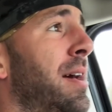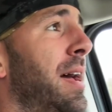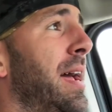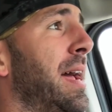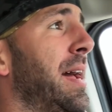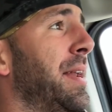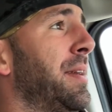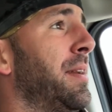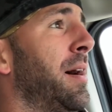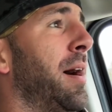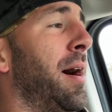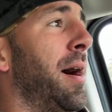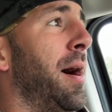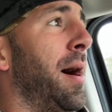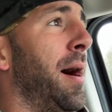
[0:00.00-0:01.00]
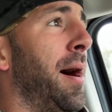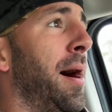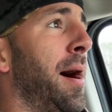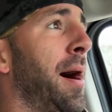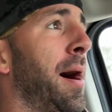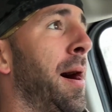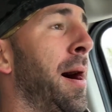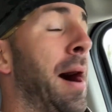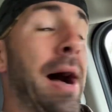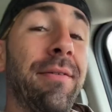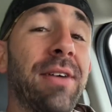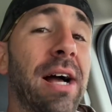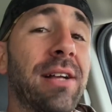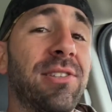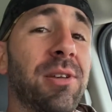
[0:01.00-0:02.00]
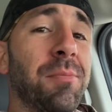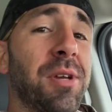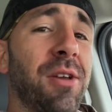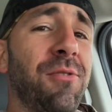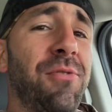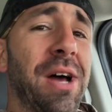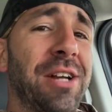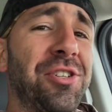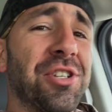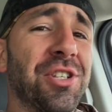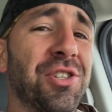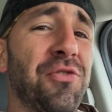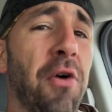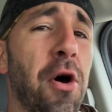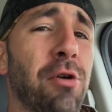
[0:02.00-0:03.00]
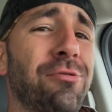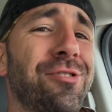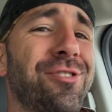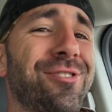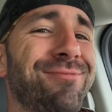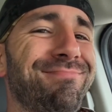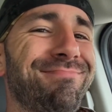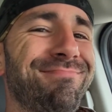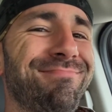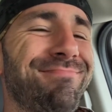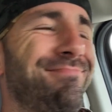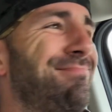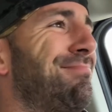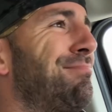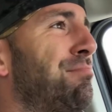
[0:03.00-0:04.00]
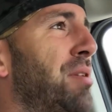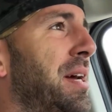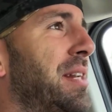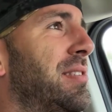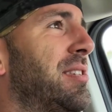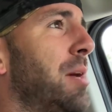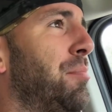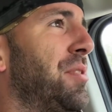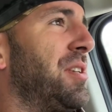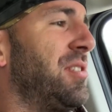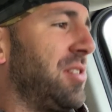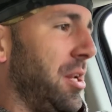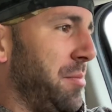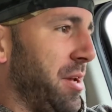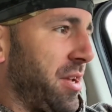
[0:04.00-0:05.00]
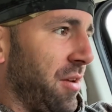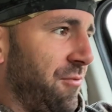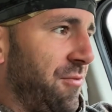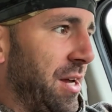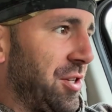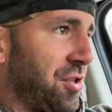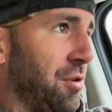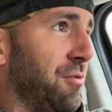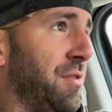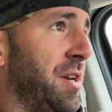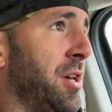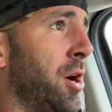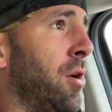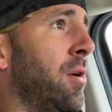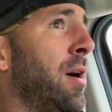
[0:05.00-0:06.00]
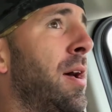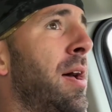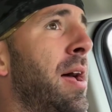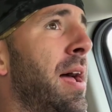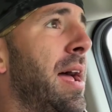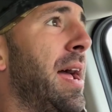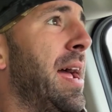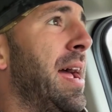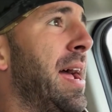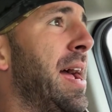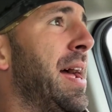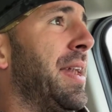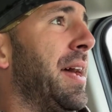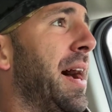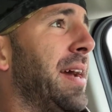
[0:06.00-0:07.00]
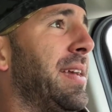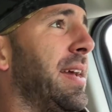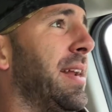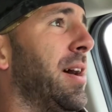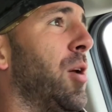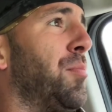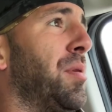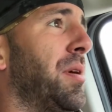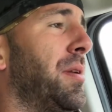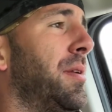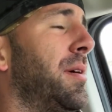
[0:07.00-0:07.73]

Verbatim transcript: and uh, I've got some confessions, folks. Plain and simple. This is gonna be a confessional video, and I can't help it